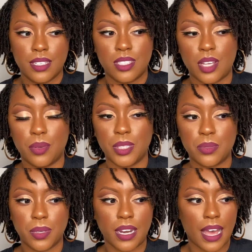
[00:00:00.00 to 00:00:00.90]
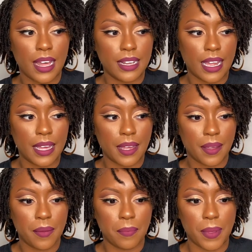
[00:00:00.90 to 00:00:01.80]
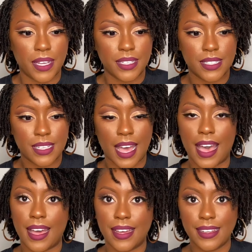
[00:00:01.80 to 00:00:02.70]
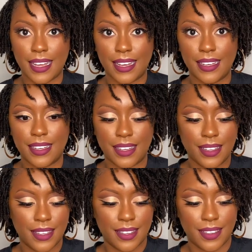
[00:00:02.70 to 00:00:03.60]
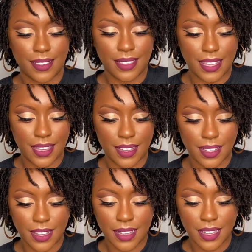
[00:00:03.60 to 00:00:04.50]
So which one I like best? I like the